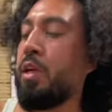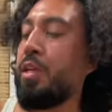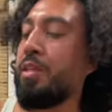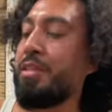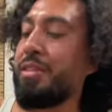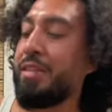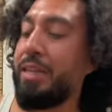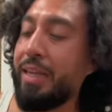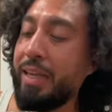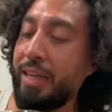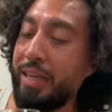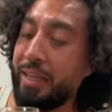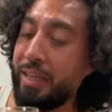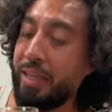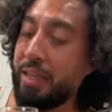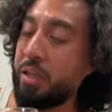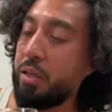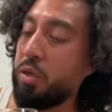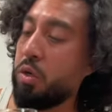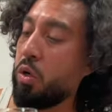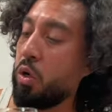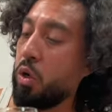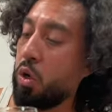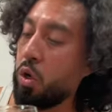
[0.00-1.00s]

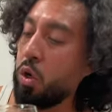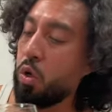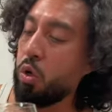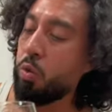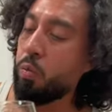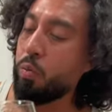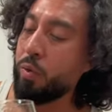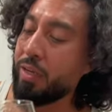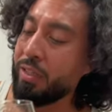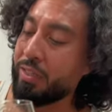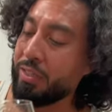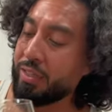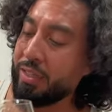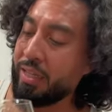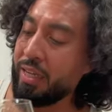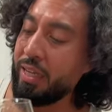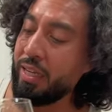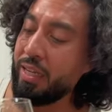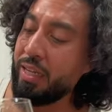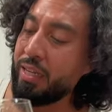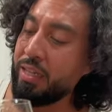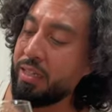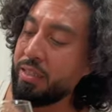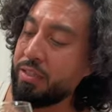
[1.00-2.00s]
Teeling
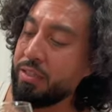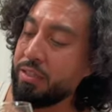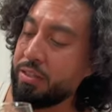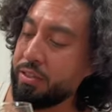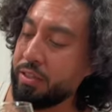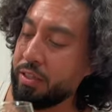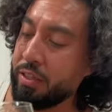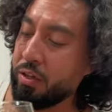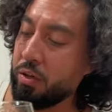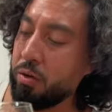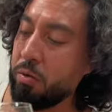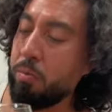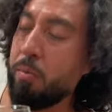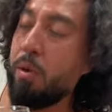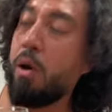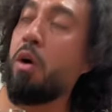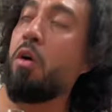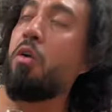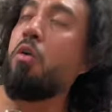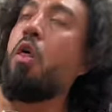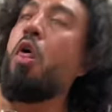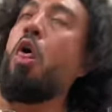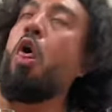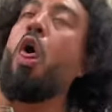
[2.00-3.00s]
whiskey single
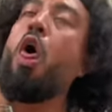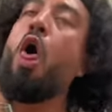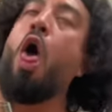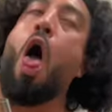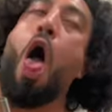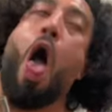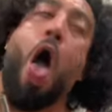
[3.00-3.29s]
malt. This